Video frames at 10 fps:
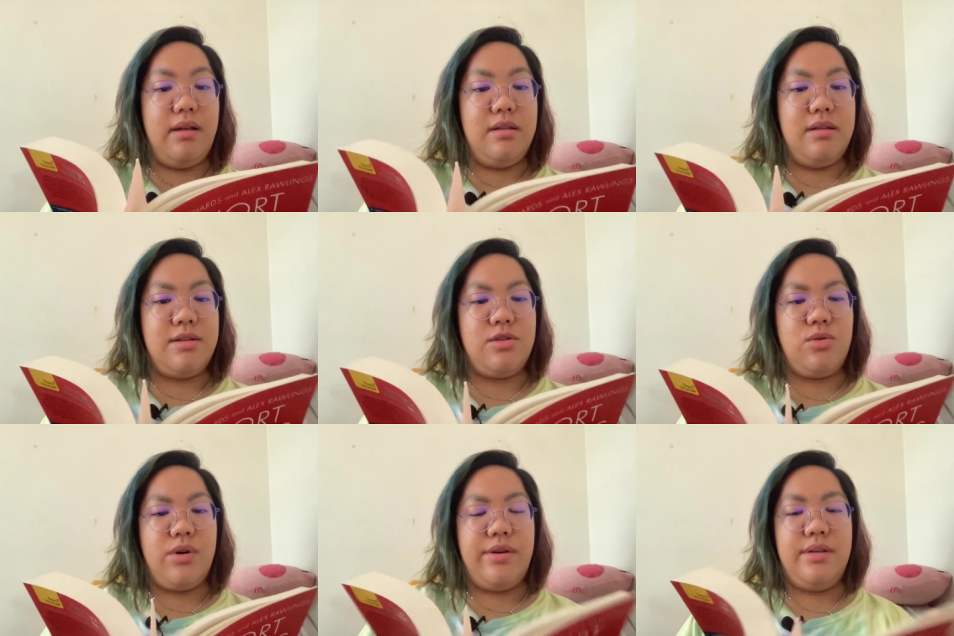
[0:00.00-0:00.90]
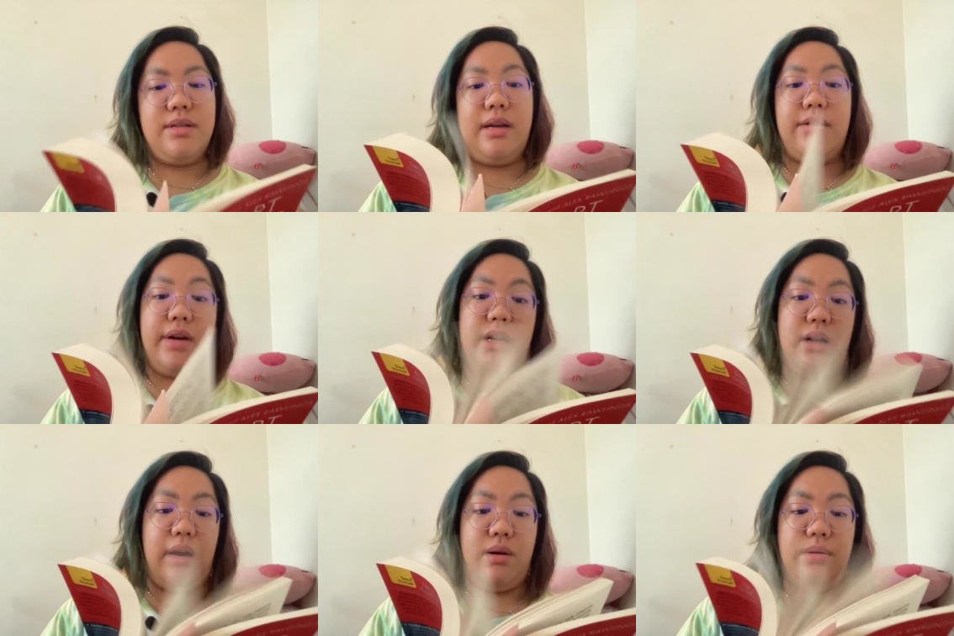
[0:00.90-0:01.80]
the stories, like right
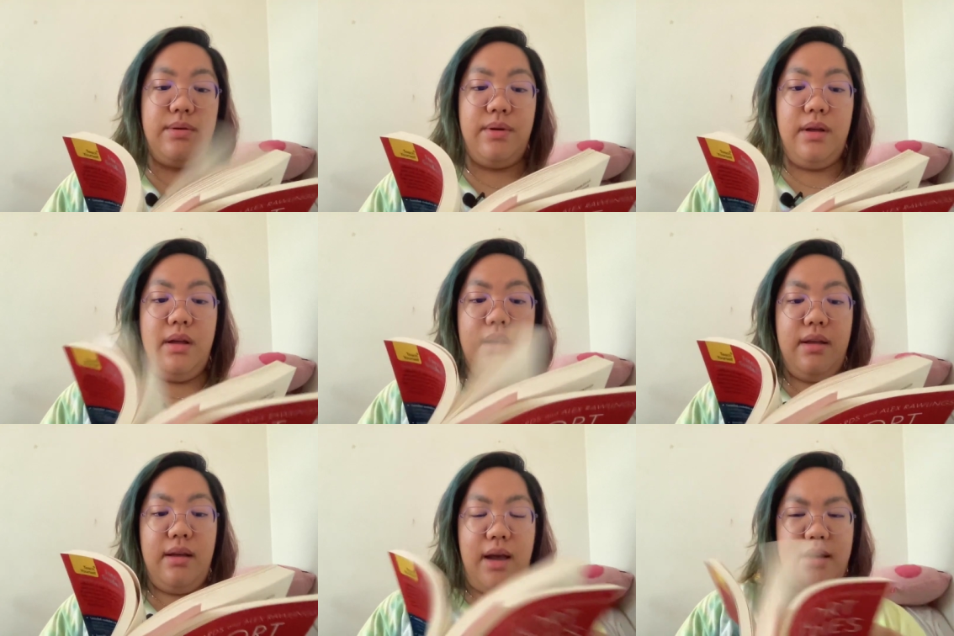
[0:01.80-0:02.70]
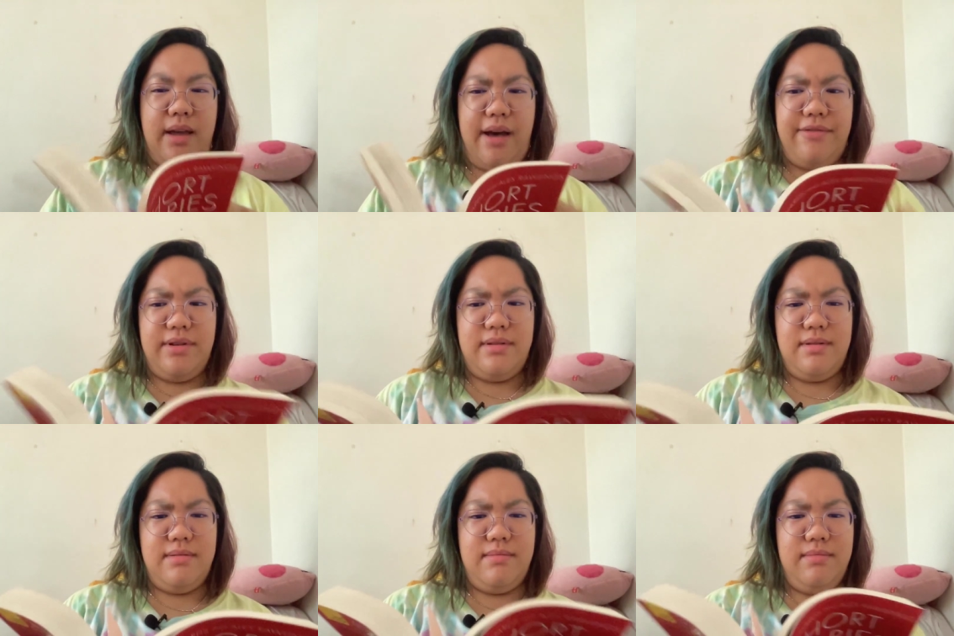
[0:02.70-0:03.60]
now, I haven't
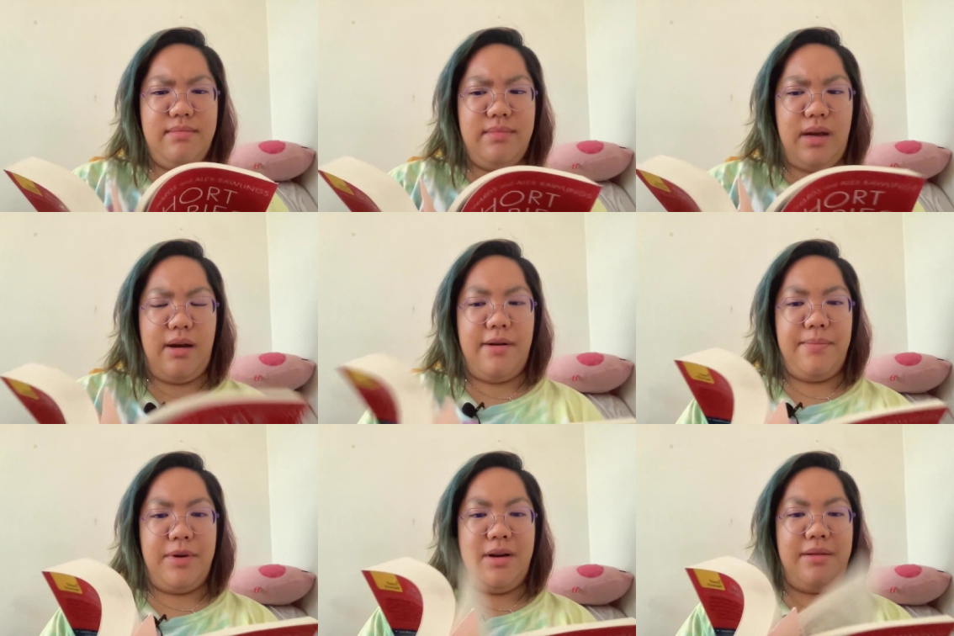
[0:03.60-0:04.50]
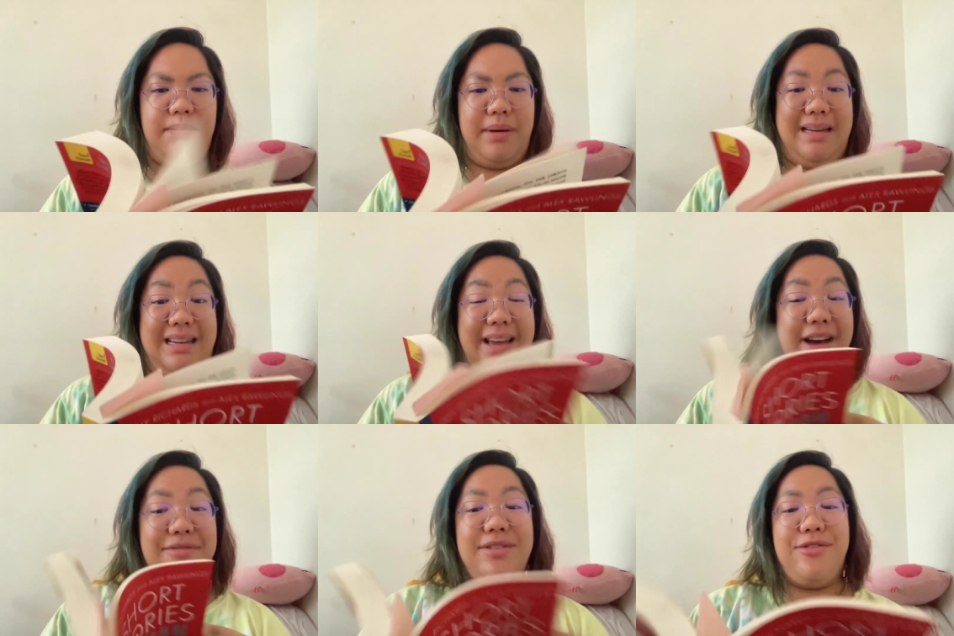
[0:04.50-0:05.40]
gone past. I
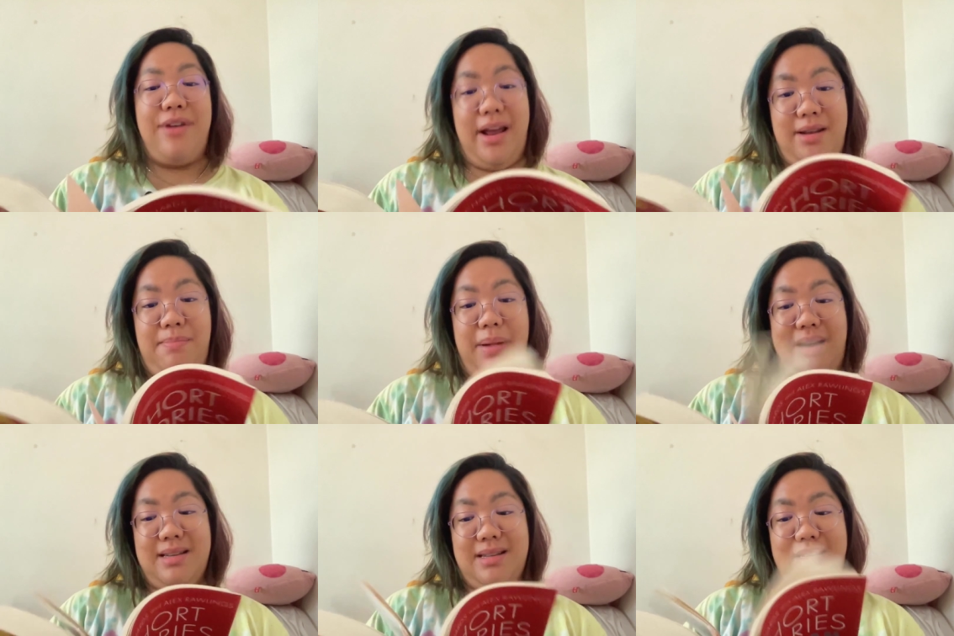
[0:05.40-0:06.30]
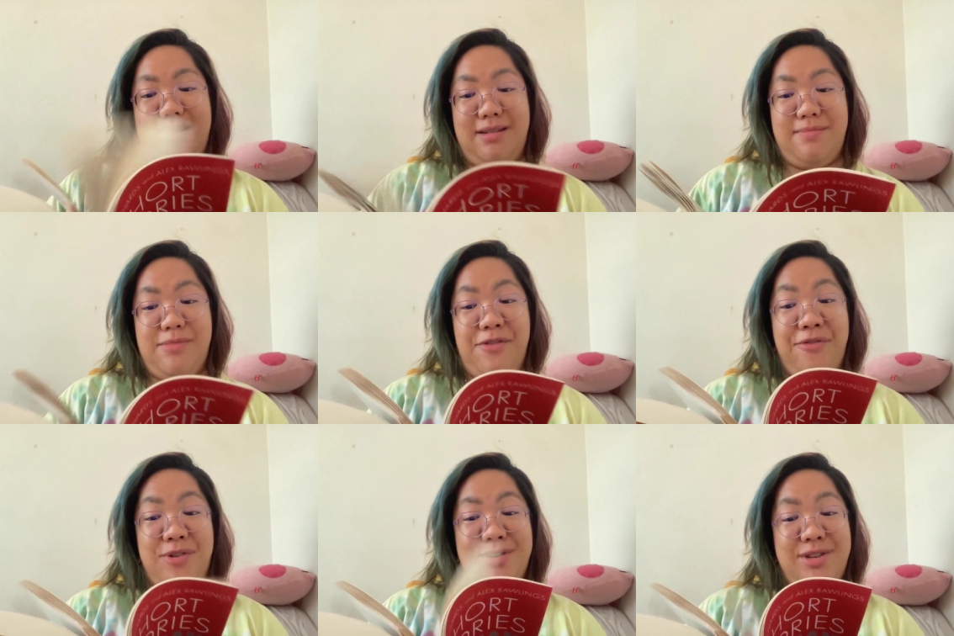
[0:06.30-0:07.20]
haven't read past the
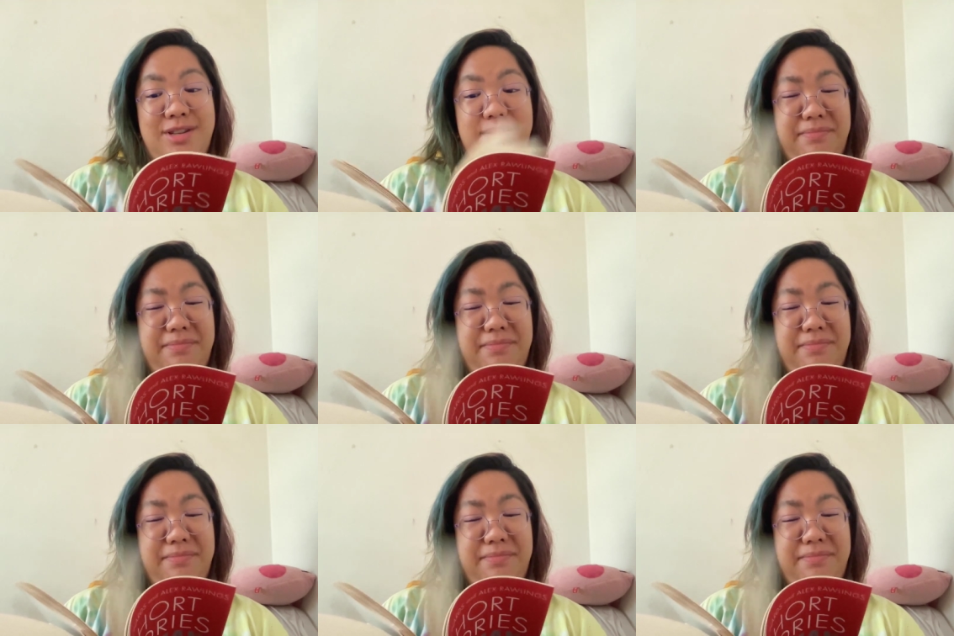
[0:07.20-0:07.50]
first